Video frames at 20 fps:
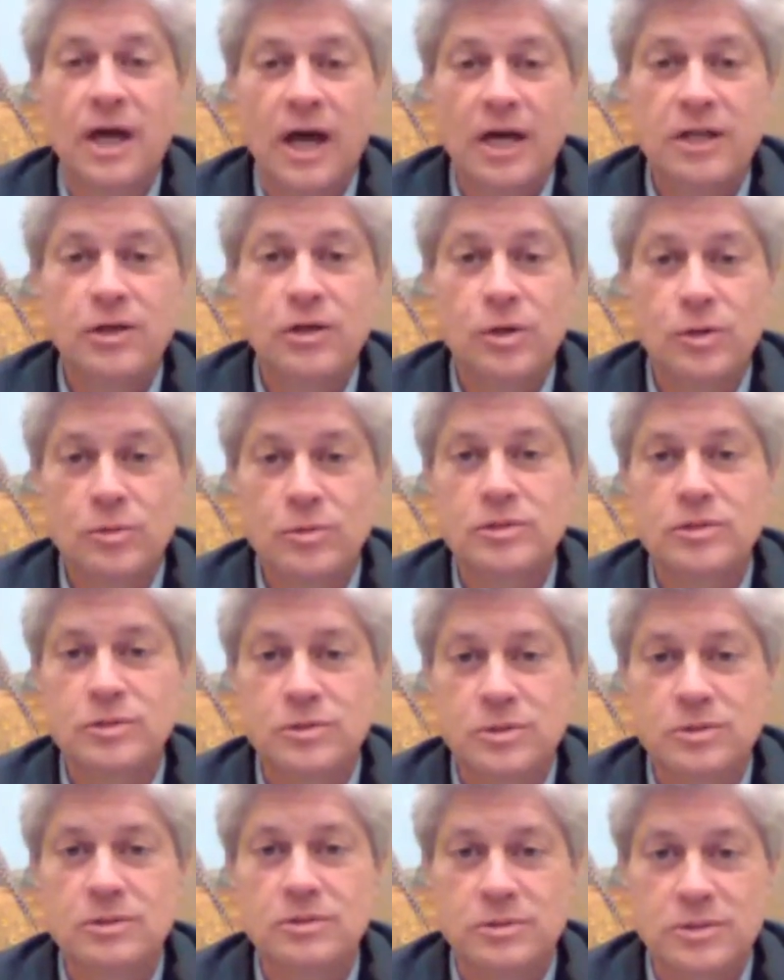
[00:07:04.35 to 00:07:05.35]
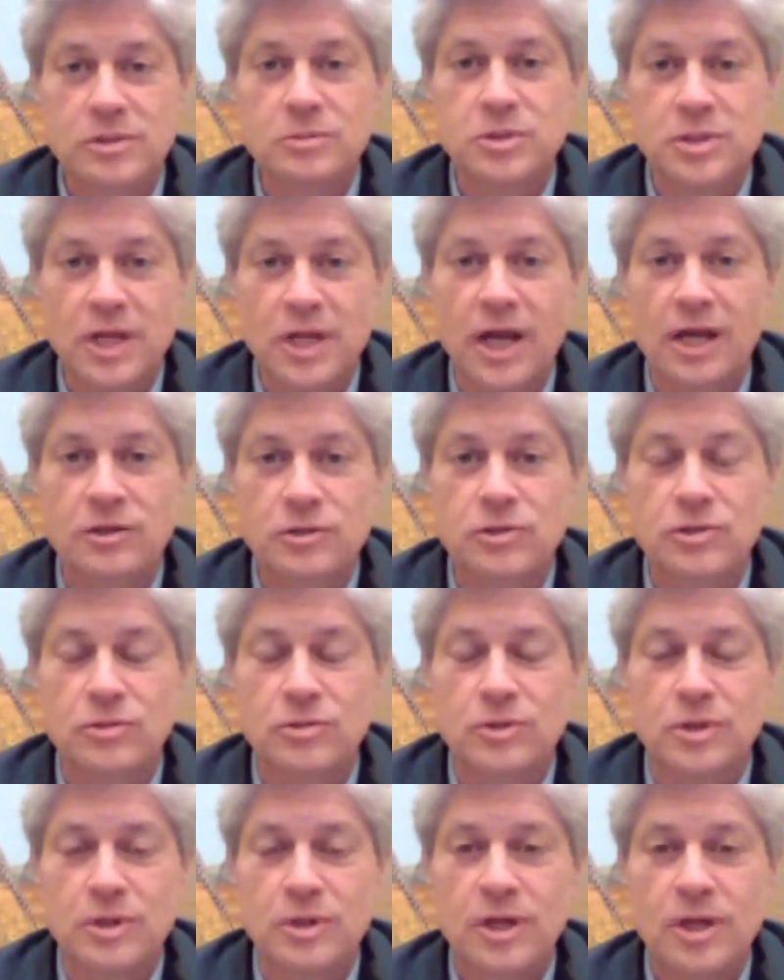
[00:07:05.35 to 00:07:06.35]
I knew it was
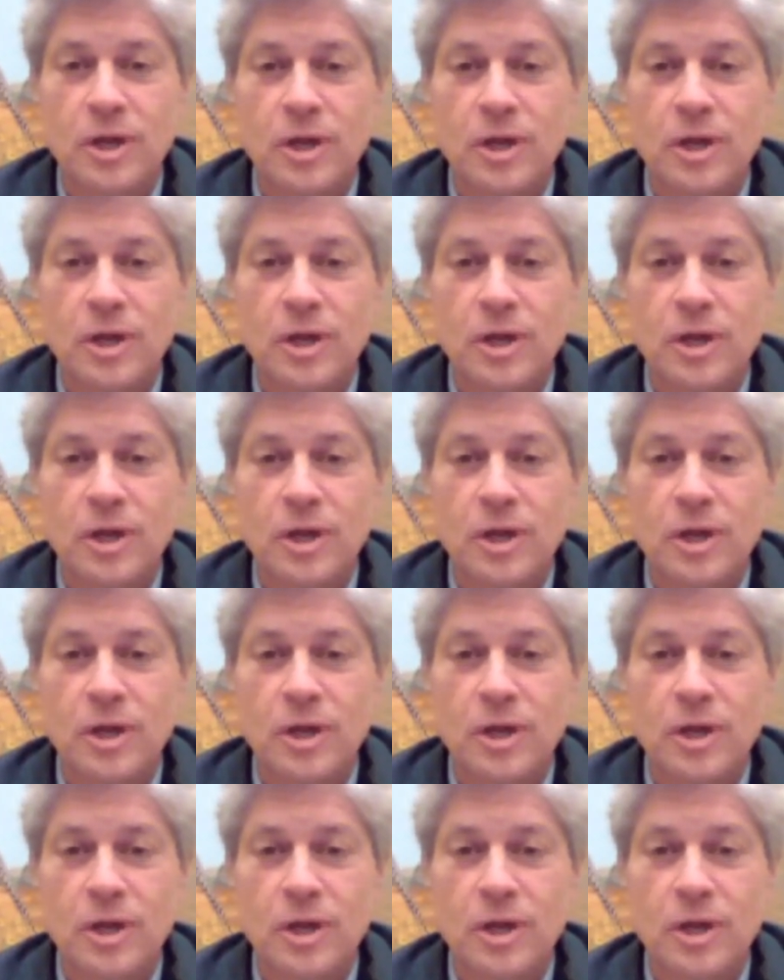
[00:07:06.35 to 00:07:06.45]
substantial.